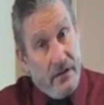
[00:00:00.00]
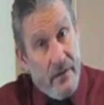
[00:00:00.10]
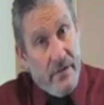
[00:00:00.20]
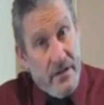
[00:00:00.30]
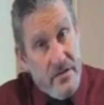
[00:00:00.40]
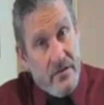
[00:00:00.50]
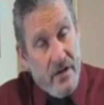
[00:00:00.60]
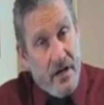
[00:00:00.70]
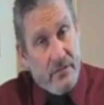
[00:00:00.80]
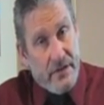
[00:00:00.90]
Let me
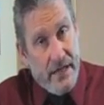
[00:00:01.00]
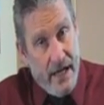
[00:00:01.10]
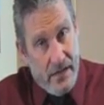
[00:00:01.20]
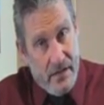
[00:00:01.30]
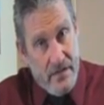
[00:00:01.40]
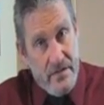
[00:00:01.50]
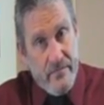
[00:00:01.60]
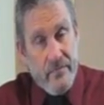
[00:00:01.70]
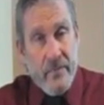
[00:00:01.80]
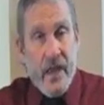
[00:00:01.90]
describe what that
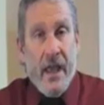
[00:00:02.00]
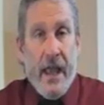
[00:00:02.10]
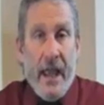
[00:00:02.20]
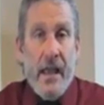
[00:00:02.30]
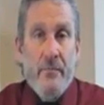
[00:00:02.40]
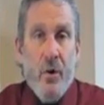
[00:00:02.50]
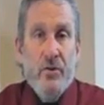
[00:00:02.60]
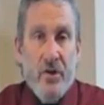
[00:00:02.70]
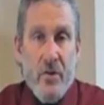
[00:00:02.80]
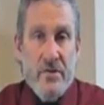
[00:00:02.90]
is.
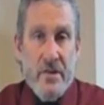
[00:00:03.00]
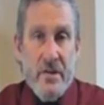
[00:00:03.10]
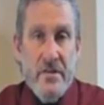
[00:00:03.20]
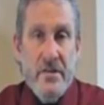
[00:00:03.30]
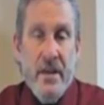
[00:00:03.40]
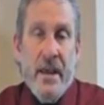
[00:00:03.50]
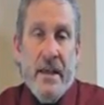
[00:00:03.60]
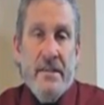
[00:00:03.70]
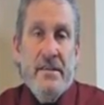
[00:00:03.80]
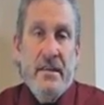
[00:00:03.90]
Apoptosis
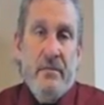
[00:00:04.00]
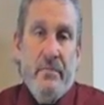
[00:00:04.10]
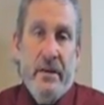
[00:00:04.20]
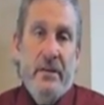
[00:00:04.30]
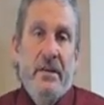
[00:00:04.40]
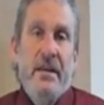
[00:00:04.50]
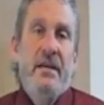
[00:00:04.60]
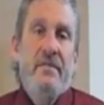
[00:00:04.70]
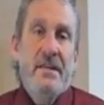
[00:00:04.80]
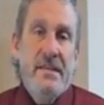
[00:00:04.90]
is the
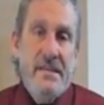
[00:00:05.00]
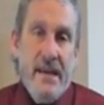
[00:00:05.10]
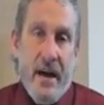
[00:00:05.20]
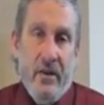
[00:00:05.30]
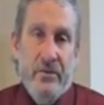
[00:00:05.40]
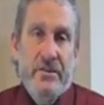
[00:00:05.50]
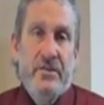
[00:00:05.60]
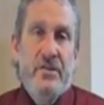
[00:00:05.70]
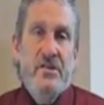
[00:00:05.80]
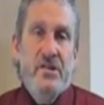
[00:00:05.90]
ability of a cell
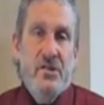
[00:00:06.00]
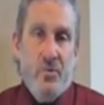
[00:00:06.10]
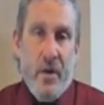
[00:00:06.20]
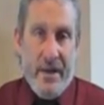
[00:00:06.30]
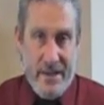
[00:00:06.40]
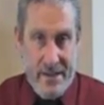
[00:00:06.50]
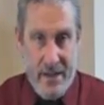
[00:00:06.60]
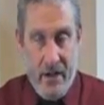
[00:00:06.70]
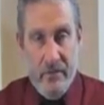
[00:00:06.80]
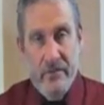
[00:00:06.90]
to destroy
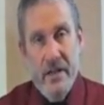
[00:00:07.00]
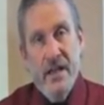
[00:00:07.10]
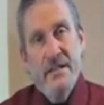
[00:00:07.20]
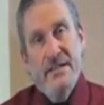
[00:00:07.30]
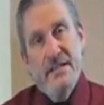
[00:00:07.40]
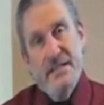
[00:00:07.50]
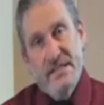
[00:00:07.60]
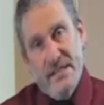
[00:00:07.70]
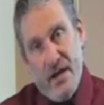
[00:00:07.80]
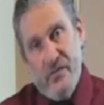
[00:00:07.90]
itself, to
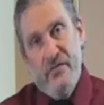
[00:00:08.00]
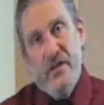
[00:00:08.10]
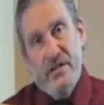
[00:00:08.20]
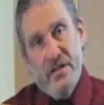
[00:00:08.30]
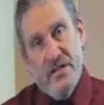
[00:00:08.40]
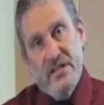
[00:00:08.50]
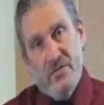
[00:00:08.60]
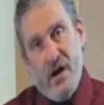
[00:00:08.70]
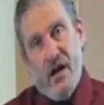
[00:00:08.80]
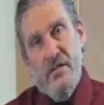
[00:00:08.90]

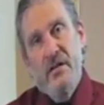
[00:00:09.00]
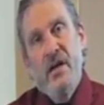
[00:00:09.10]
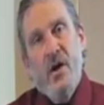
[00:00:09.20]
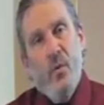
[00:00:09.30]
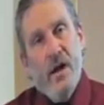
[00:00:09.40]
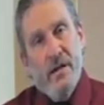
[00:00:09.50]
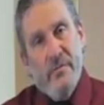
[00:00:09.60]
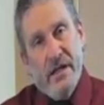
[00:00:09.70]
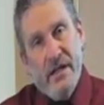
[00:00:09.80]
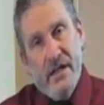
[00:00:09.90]
self-destruct when
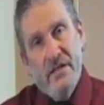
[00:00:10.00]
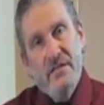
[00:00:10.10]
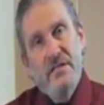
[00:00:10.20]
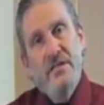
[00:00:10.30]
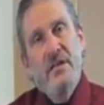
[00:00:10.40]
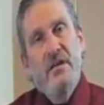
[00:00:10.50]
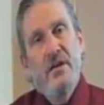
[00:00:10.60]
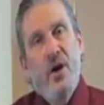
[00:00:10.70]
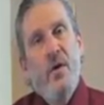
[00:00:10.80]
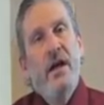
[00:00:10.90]
it begins
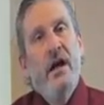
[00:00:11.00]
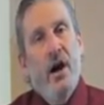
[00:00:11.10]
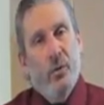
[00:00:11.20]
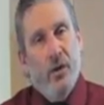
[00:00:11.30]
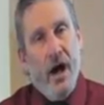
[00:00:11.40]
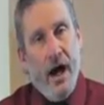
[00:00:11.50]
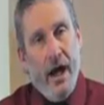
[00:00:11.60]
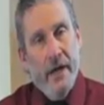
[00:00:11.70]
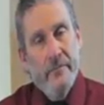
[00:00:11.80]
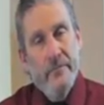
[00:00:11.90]
going
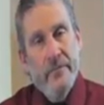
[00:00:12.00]
awry.